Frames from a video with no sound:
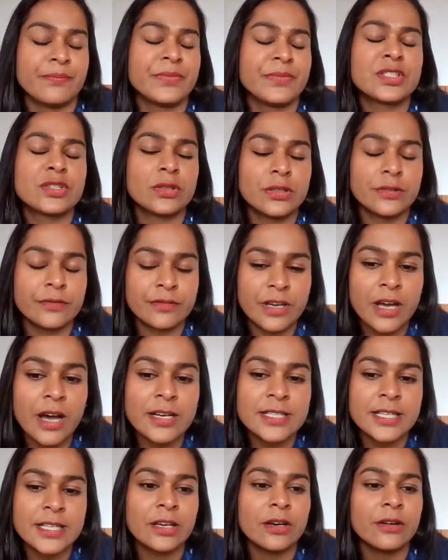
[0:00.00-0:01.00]
sort of
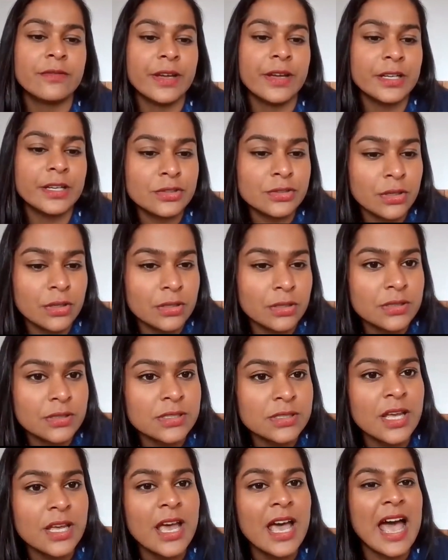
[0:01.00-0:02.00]
cutting of introns
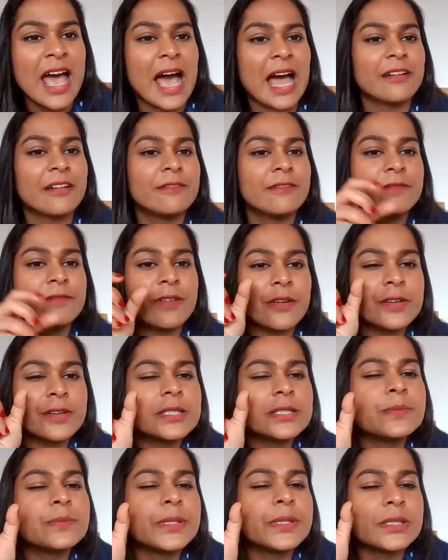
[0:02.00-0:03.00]
at very
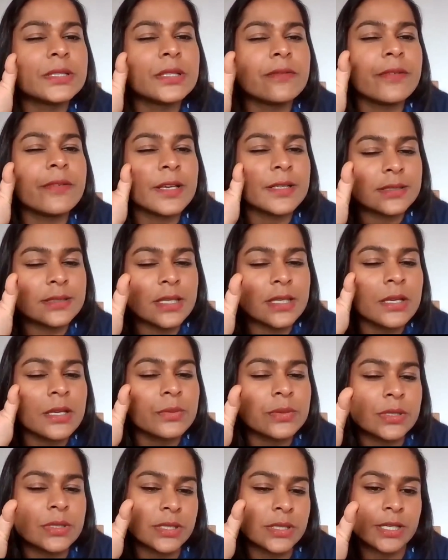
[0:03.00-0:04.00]
specific
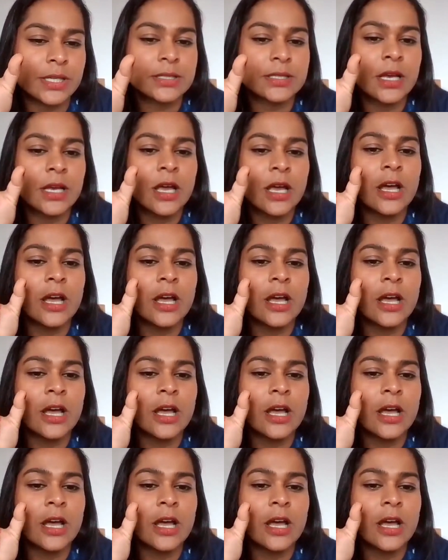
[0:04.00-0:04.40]
sequences